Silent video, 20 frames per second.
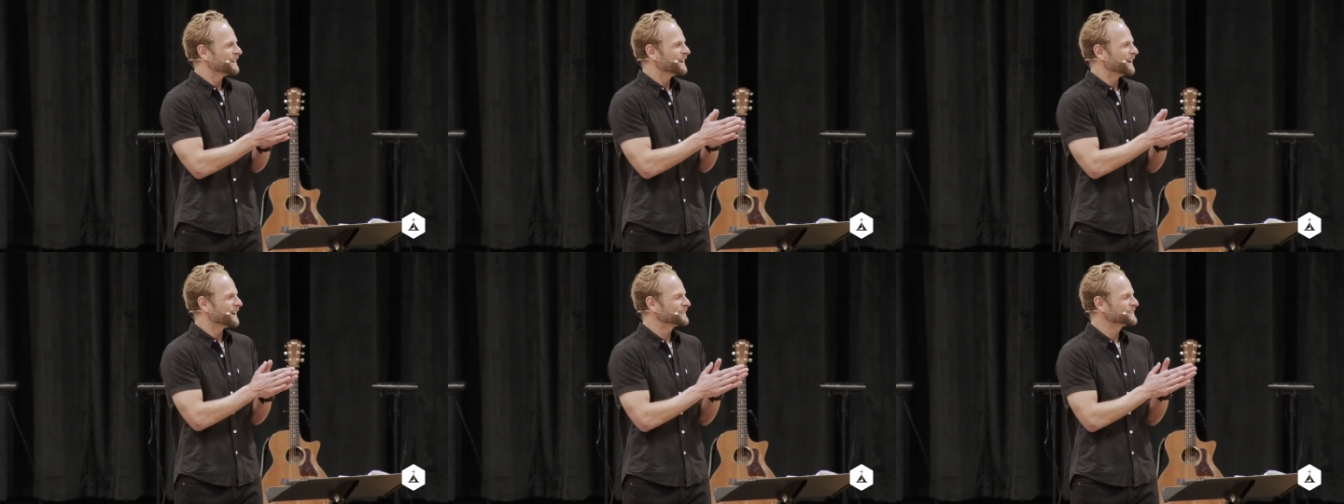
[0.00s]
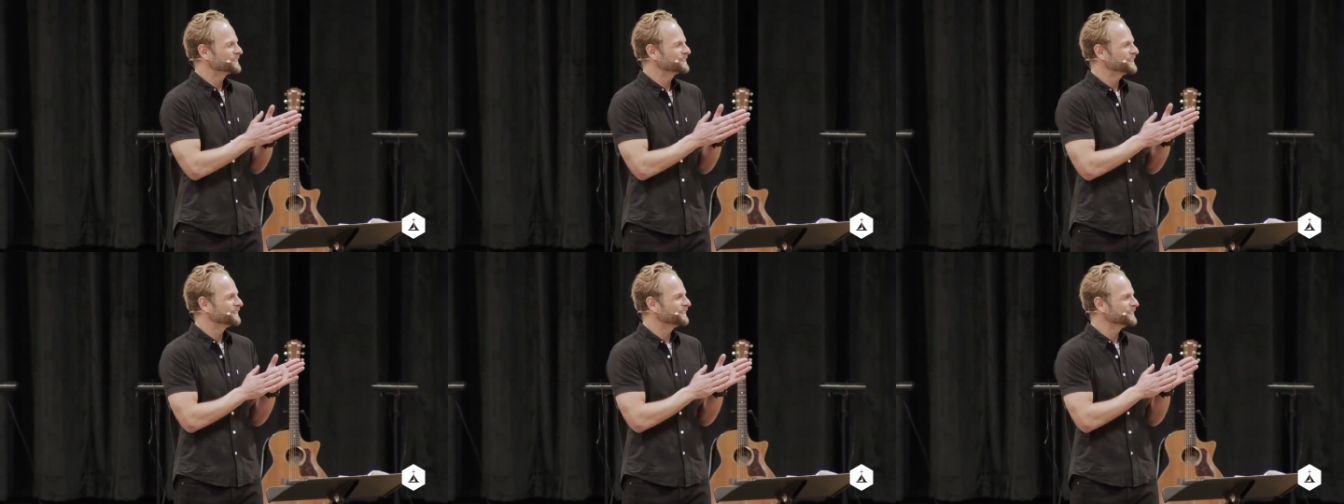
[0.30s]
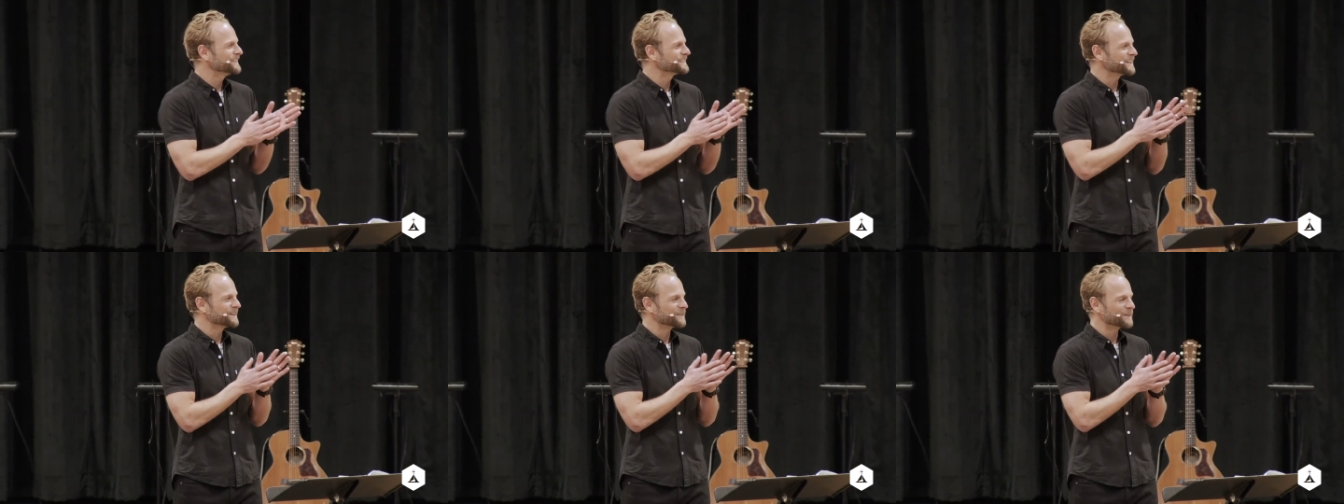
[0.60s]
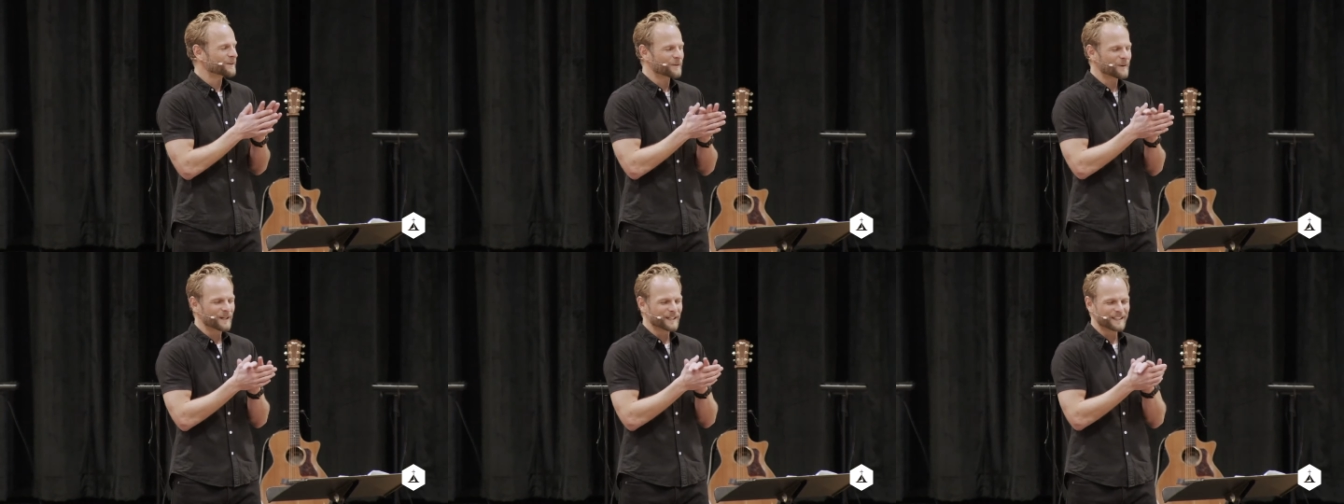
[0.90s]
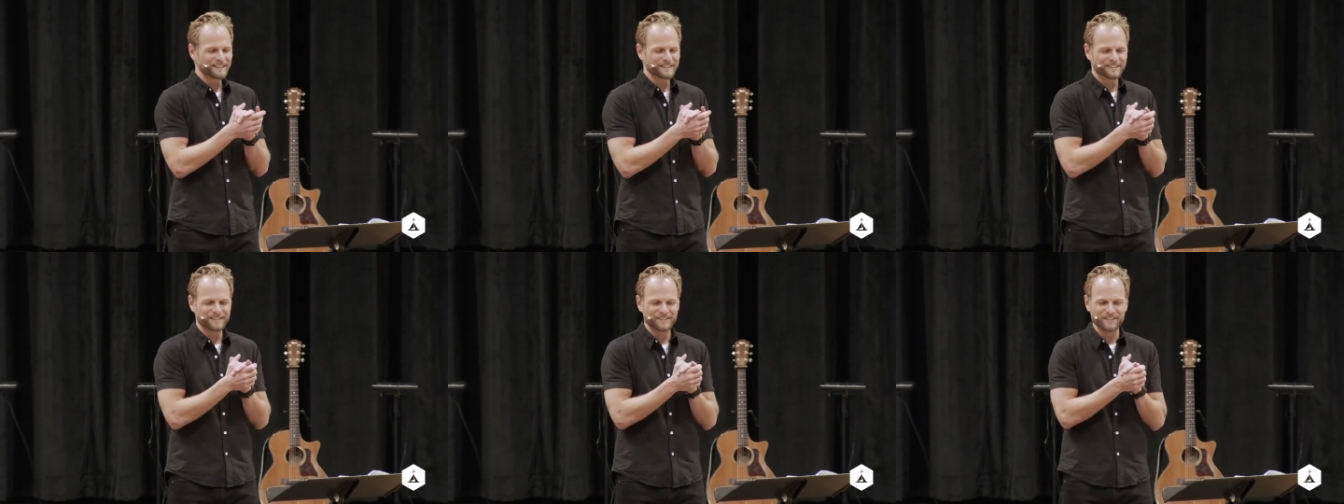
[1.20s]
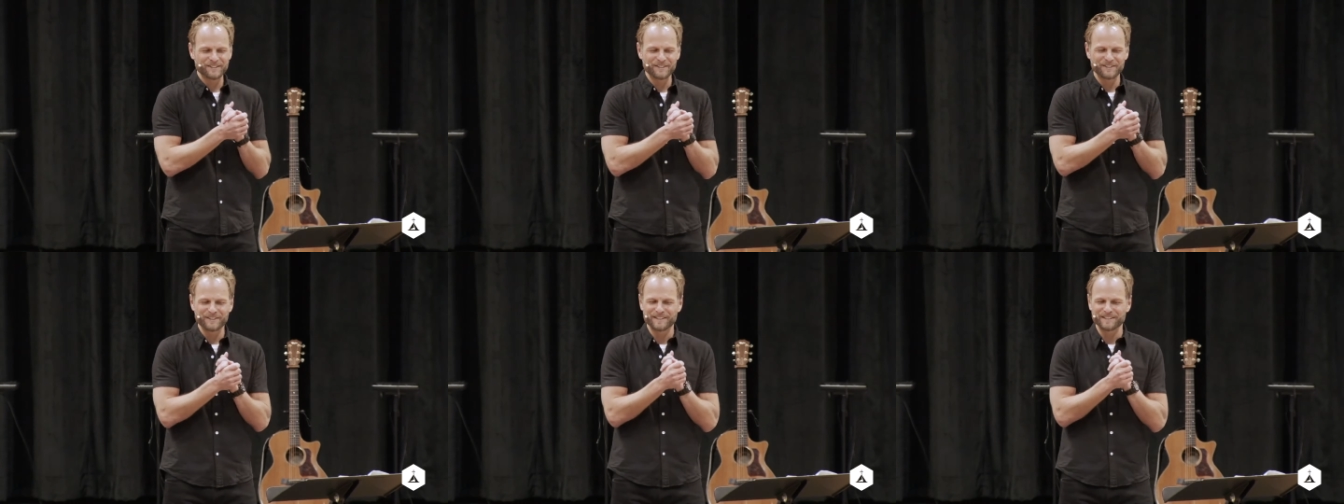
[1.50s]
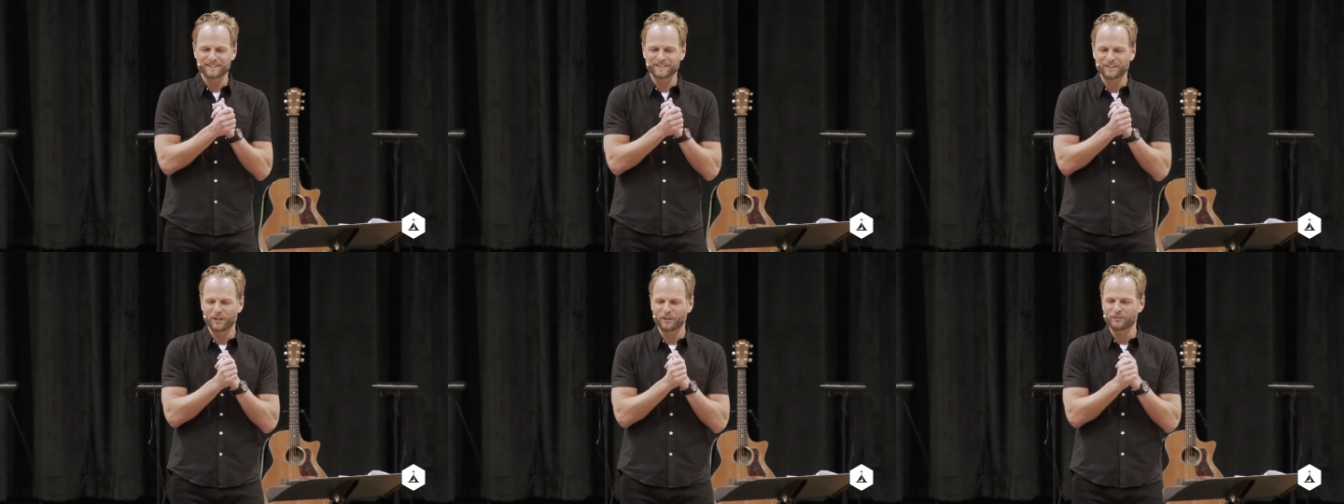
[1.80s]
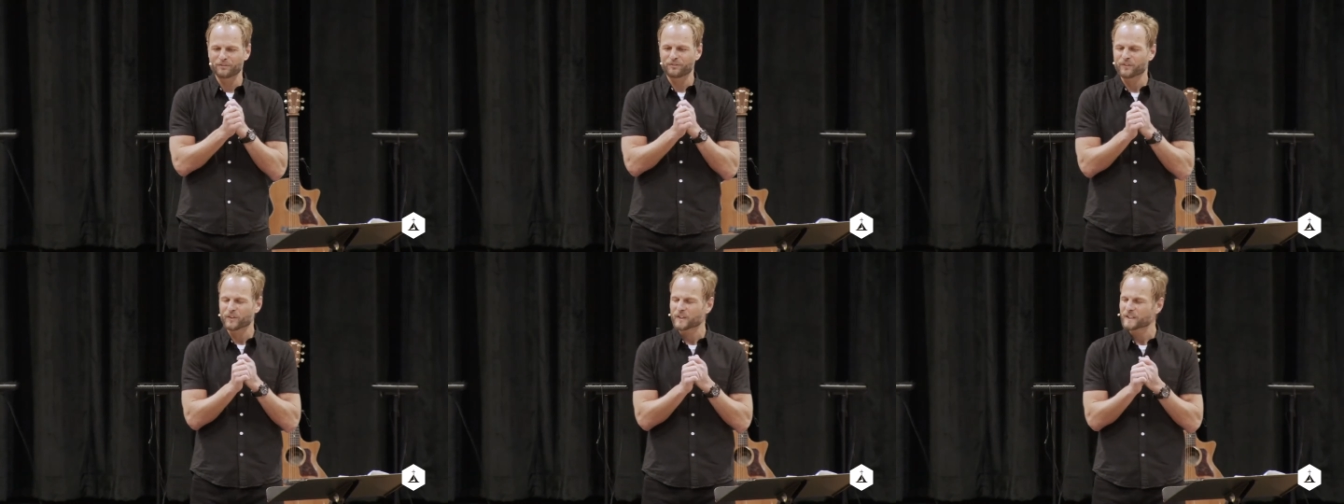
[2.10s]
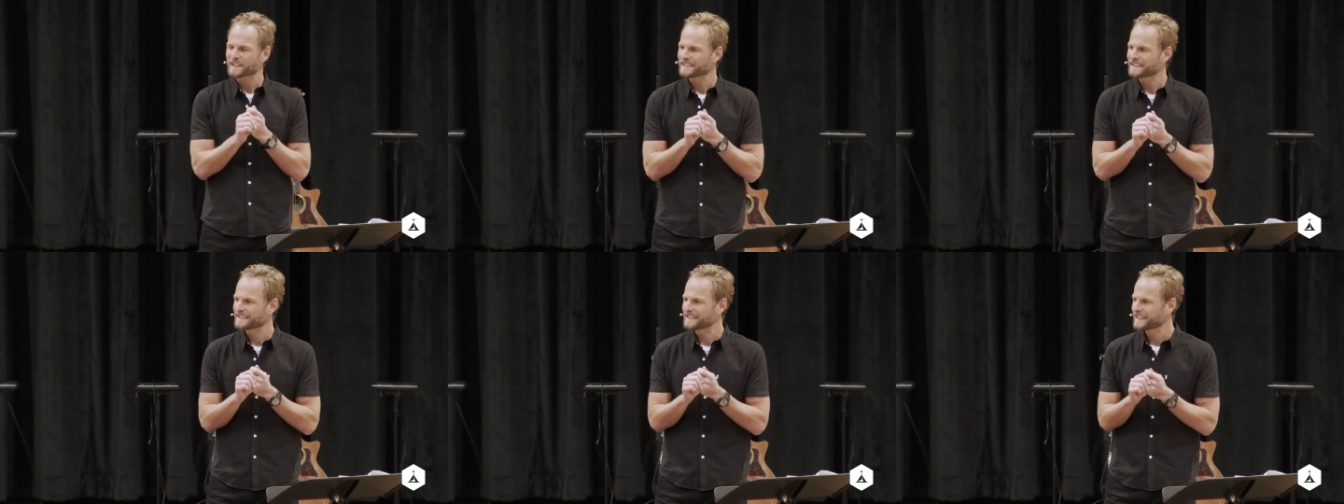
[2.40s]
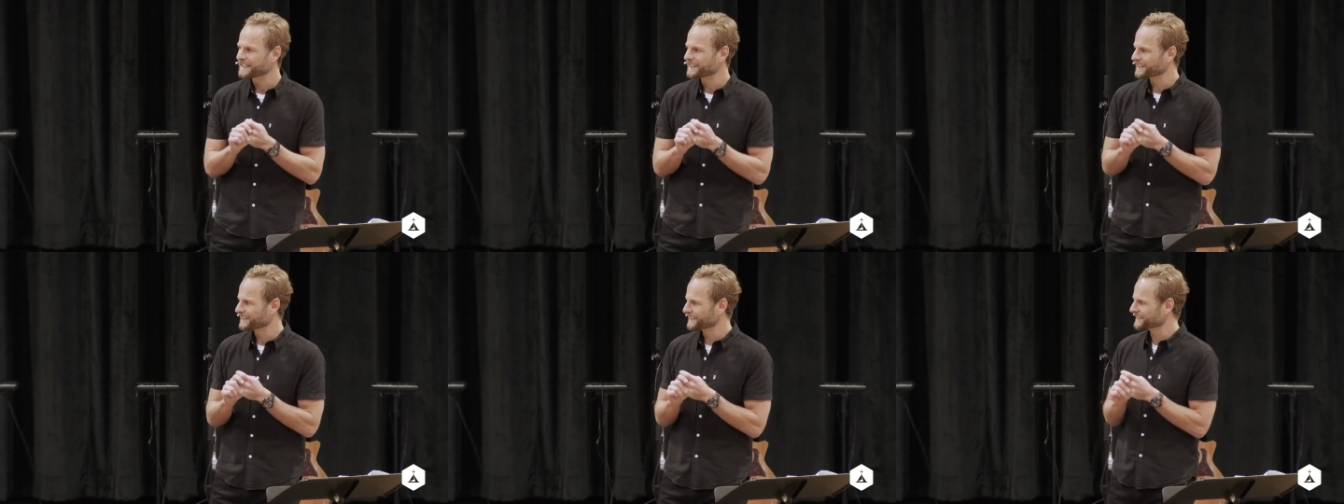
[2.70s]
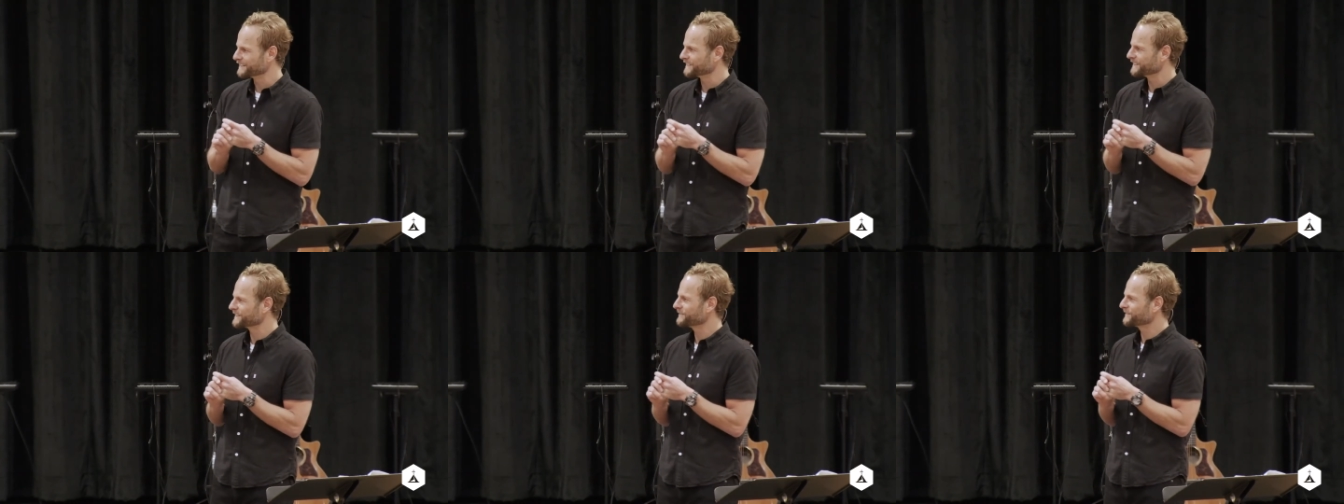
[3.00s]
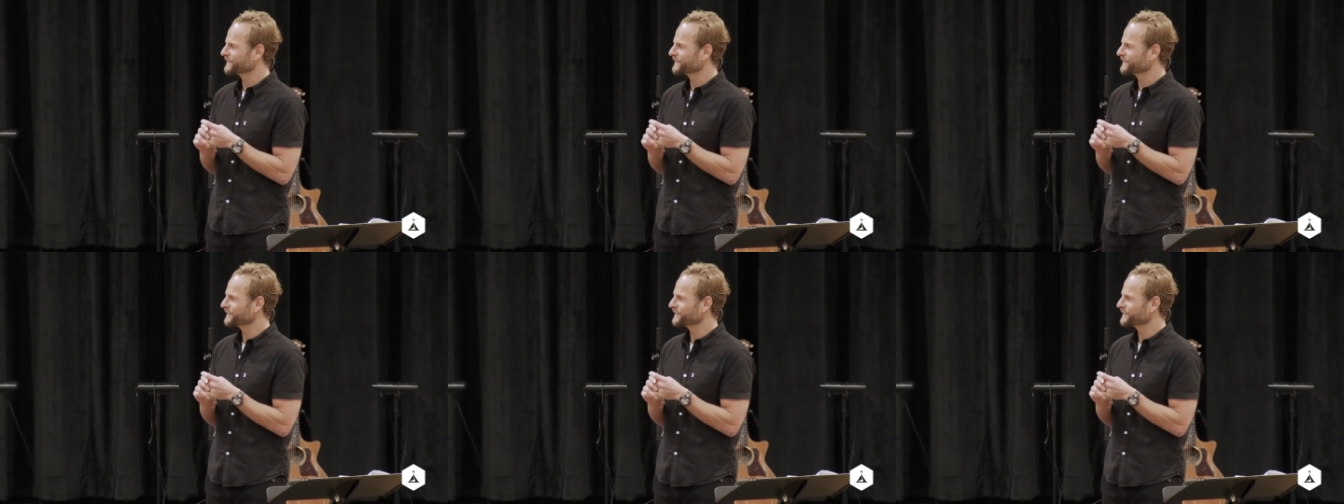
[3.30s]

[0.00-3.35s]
Our series that we're working through is called First Things.